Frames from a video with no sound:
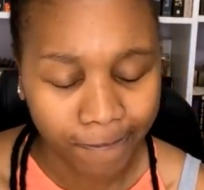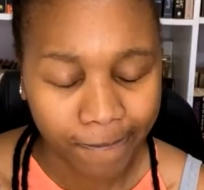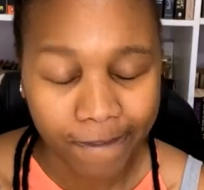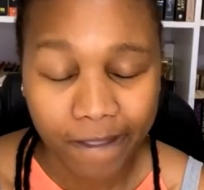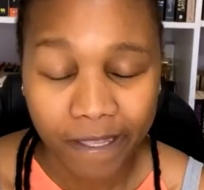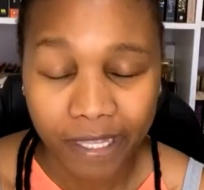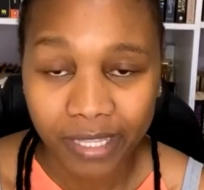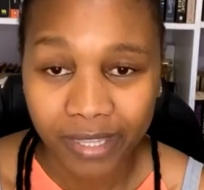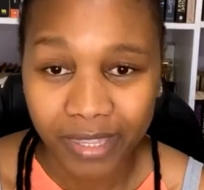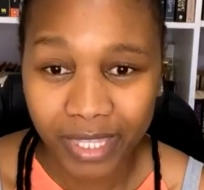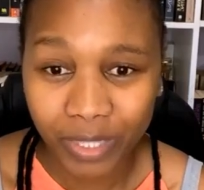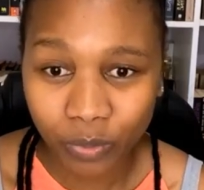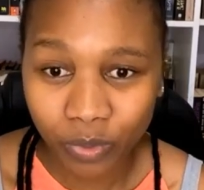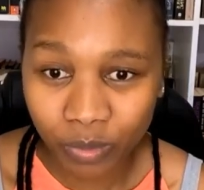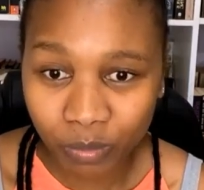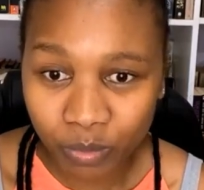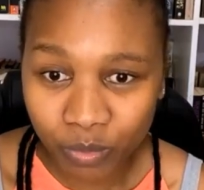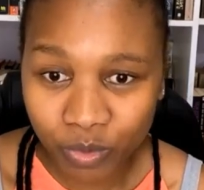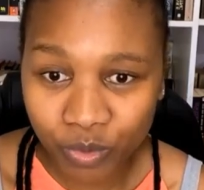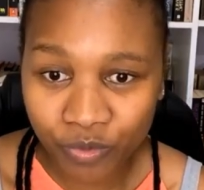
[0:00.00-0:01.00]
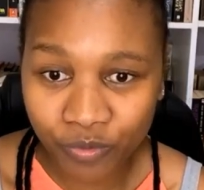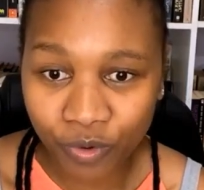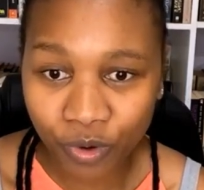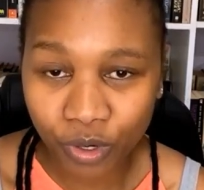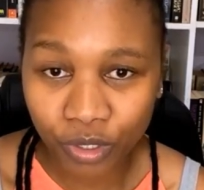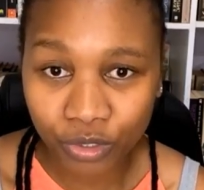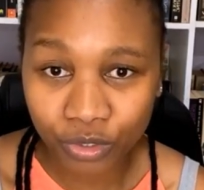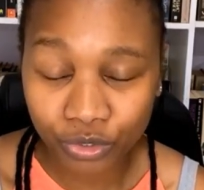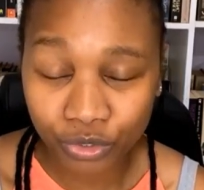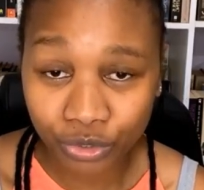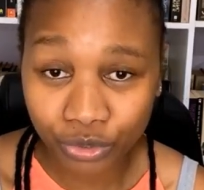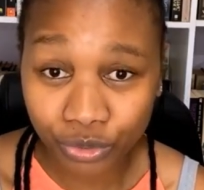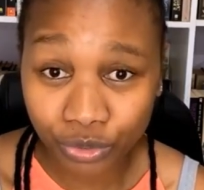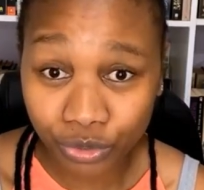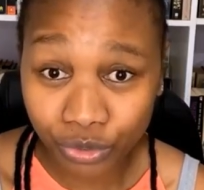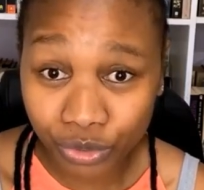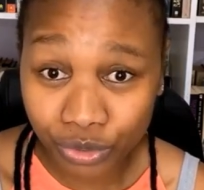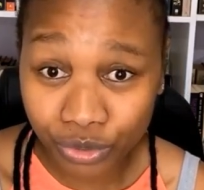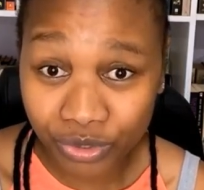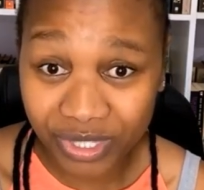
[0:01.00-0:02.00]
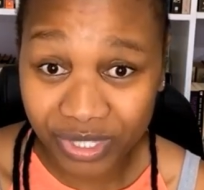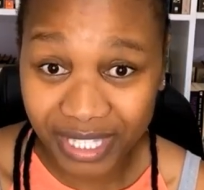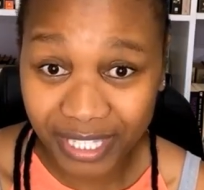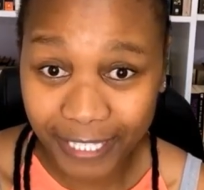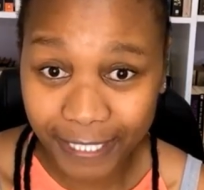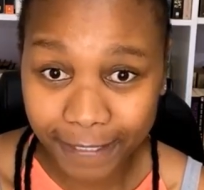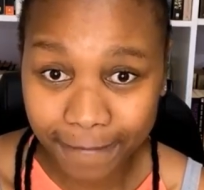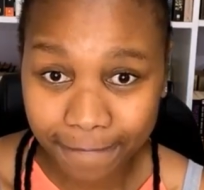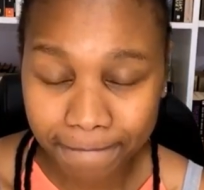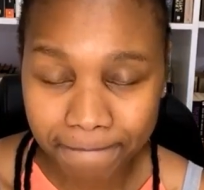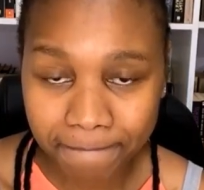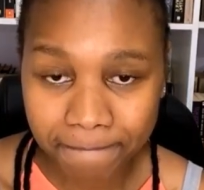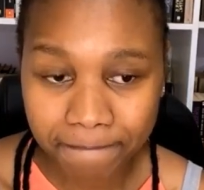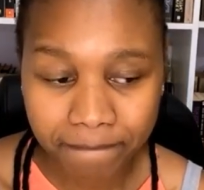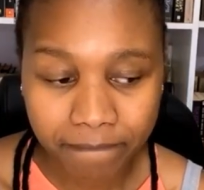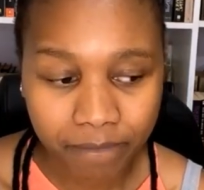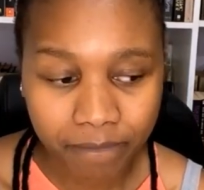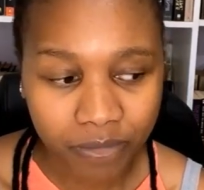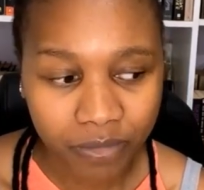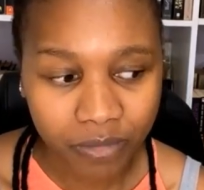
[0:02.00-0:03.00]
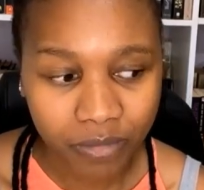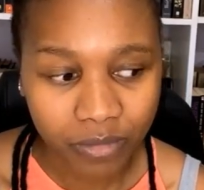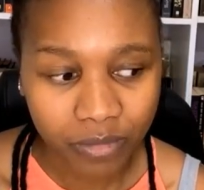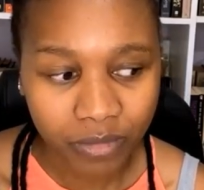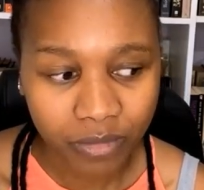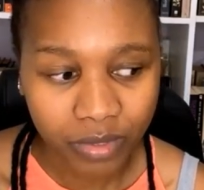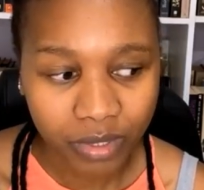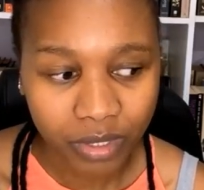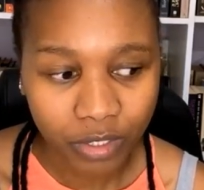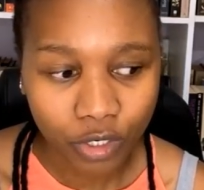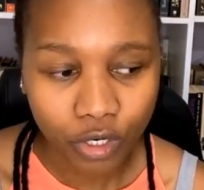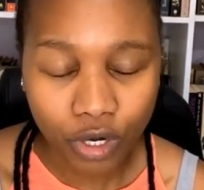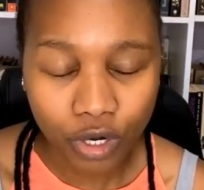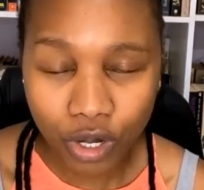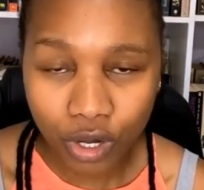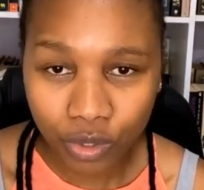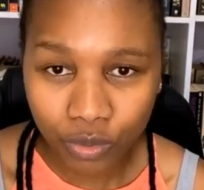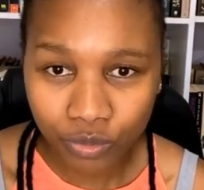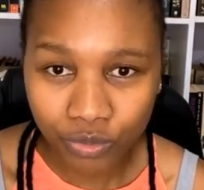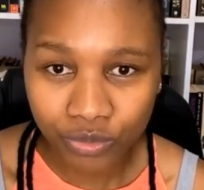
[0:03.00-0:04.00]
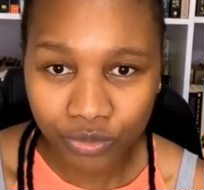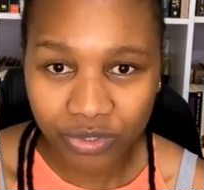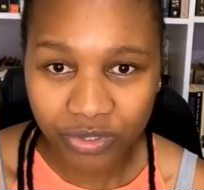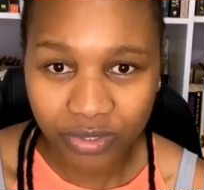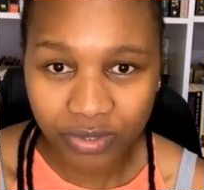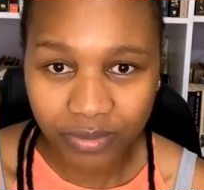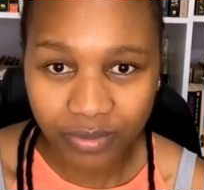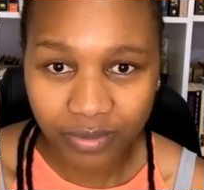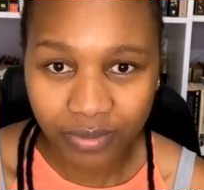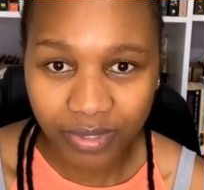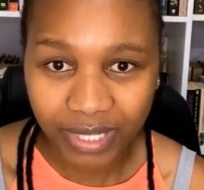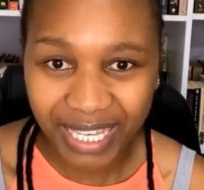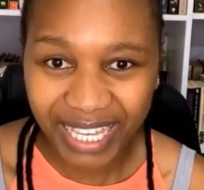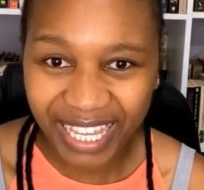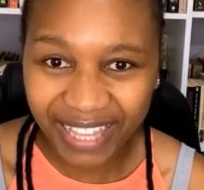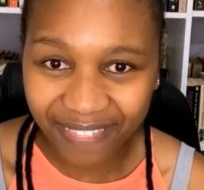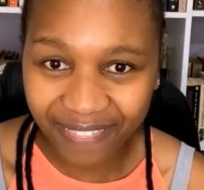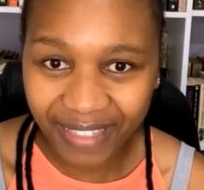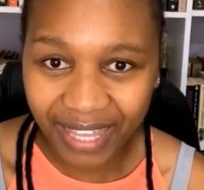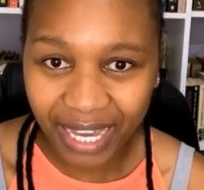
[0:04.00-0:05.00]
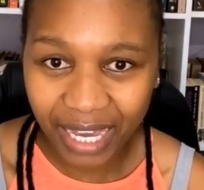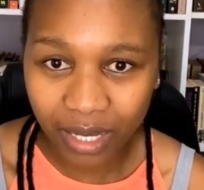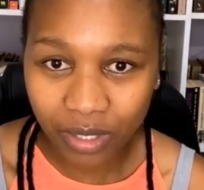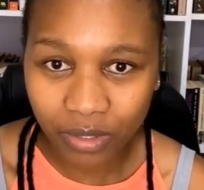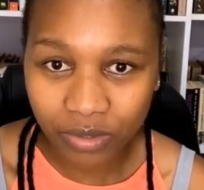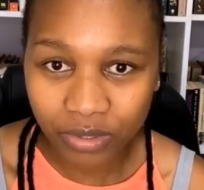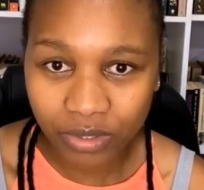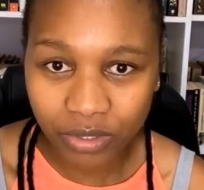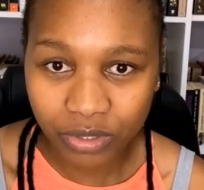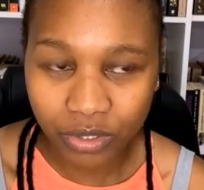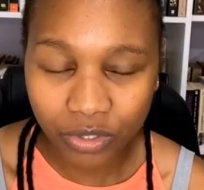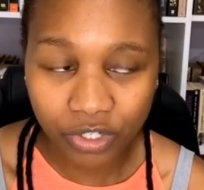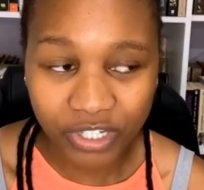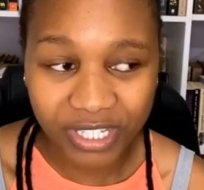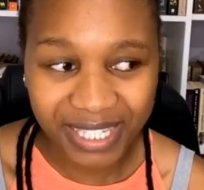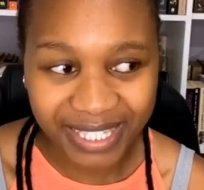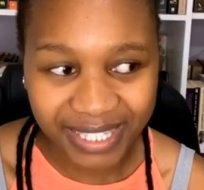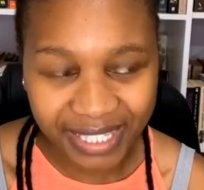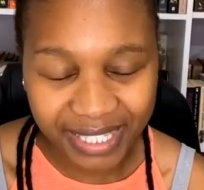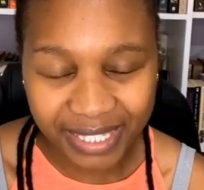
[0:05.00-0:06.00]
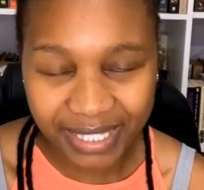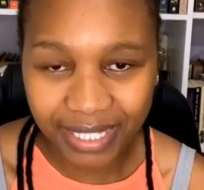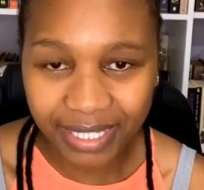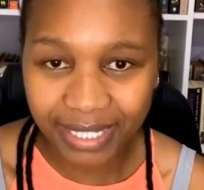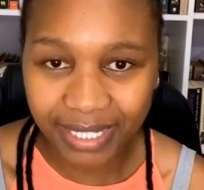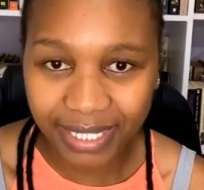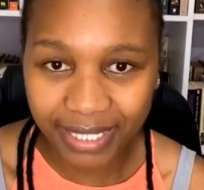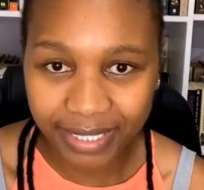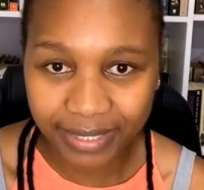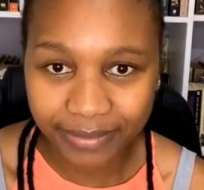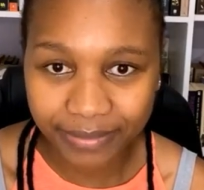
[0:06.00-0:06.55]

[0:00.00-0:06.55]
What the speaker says: They will move on to using clothes in the house consistently.